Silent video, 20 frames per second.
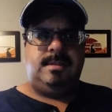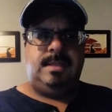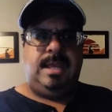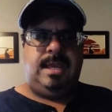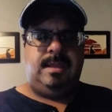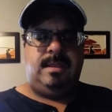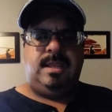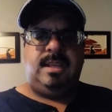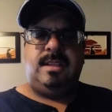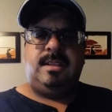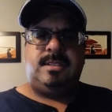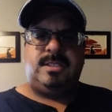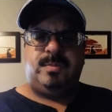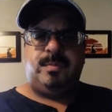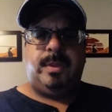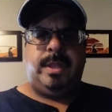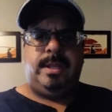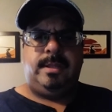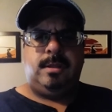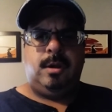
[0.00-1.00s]
it, it
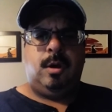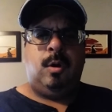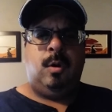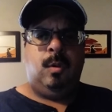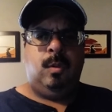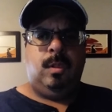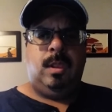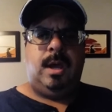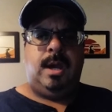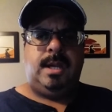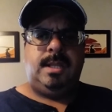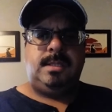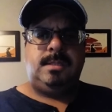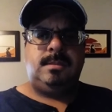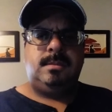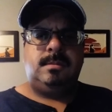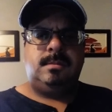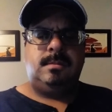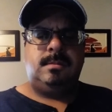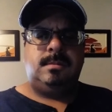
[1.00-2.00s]
explained a whole lot,
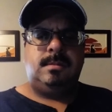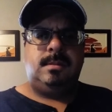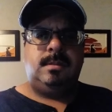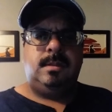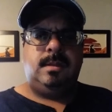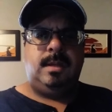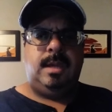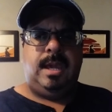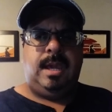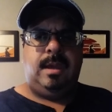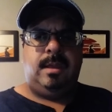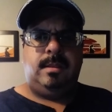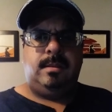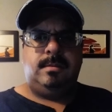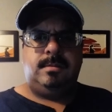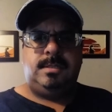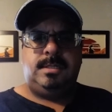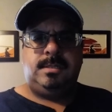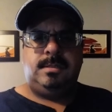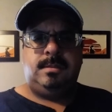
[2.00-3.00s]

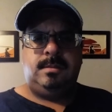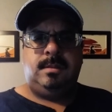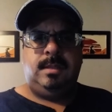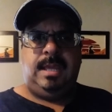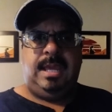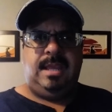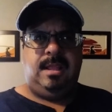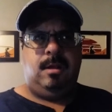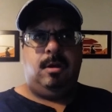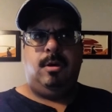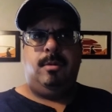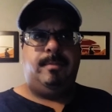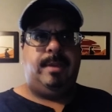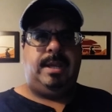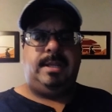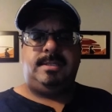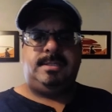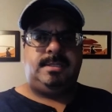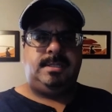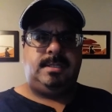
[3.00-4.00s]
and it all
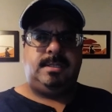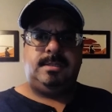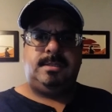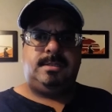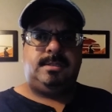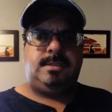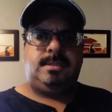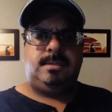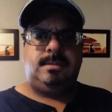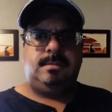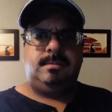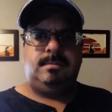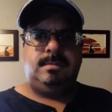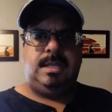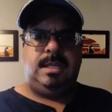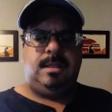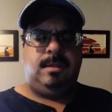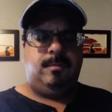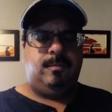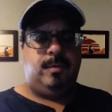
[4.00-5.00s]
makes sense.
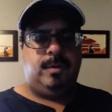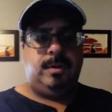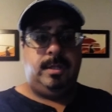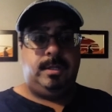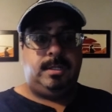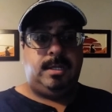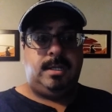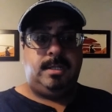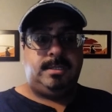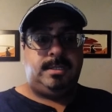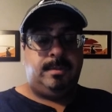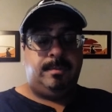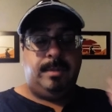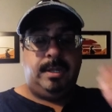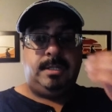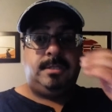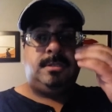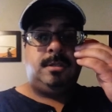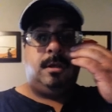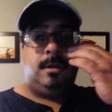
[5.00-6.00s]
It really does. It
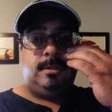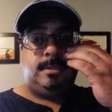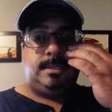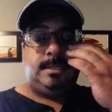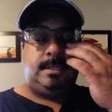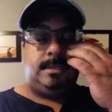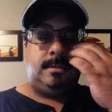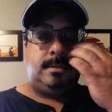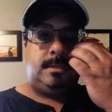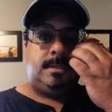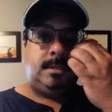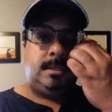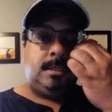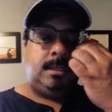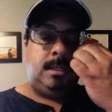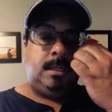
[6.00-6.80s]
makes all sense.